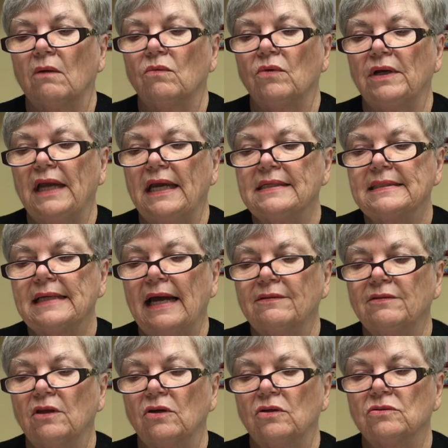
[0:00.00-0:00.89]
Renee's
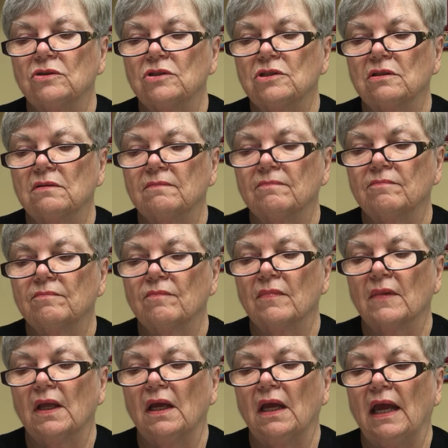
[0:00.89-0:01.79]
got those.
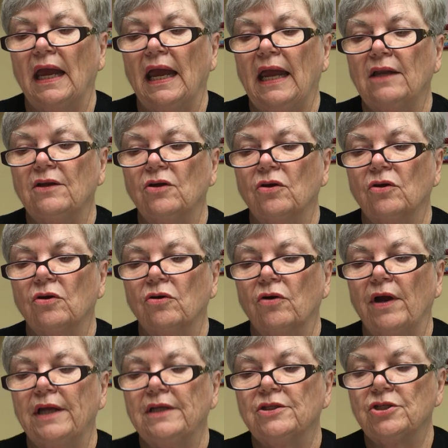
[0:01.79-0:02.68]
And you're
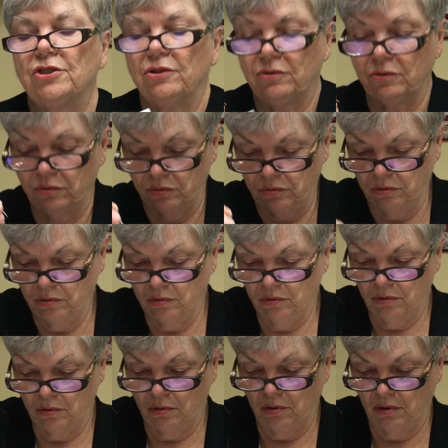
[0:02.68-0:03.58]
going to,
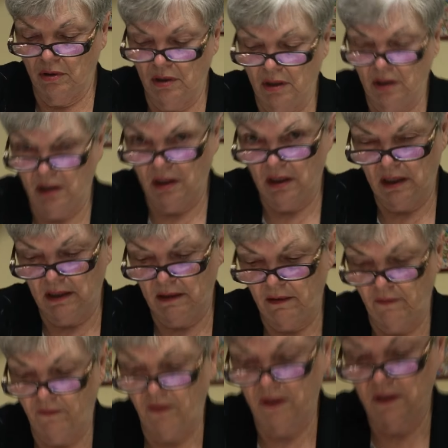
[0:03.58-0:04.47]
you